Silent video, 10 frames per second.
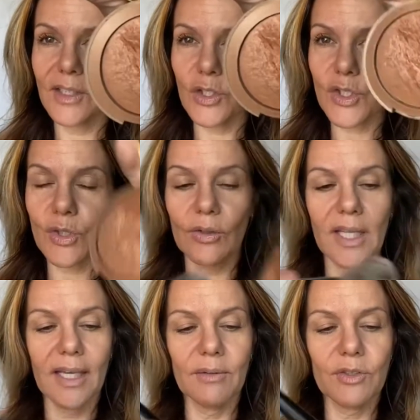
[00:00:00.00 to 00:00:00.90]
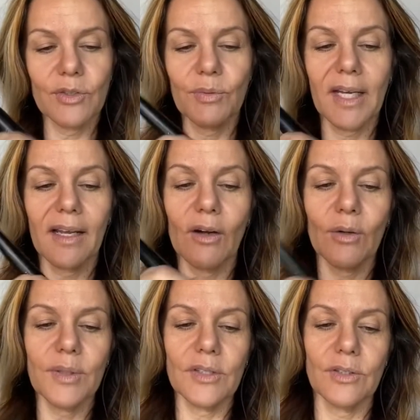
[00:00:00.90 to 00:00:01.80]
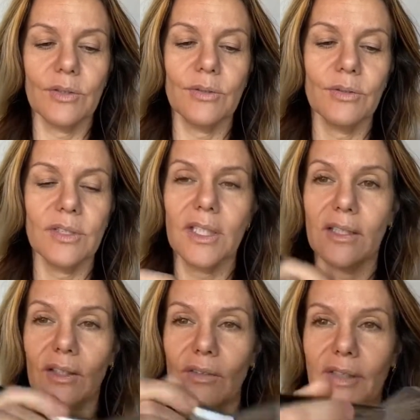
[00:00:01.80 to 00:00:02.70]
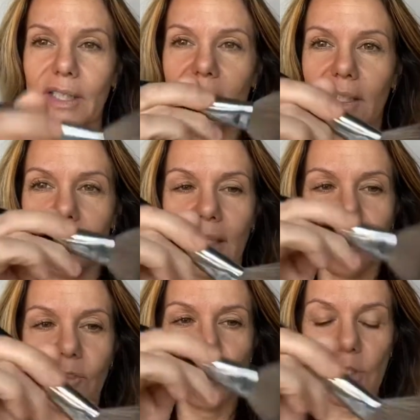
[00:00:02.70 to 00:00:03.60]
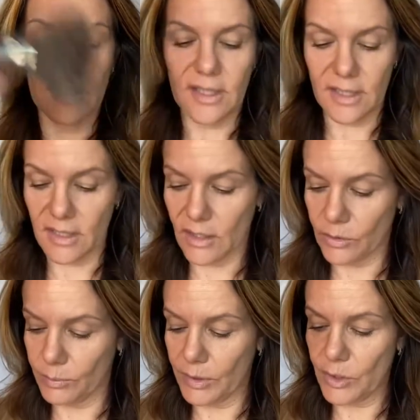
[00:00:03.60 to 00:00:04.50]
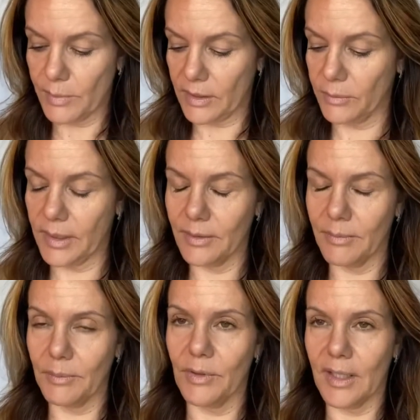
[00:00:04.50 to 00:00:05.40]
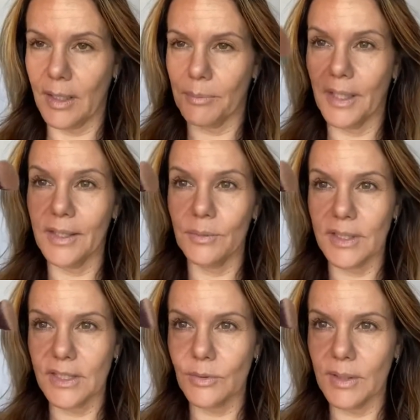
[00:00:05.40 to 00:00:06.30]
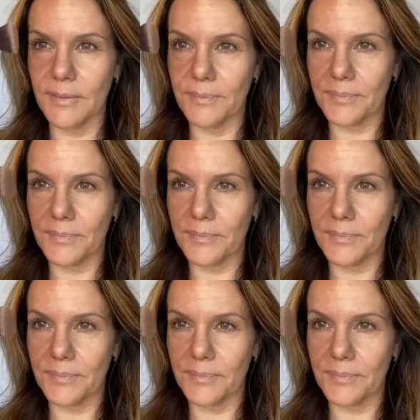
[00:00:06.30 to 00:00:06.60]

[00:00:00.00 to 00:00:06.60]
Soleil, which is the one I always use and I love it. I just, this is another brush, by the way. Remember, I applied with this one.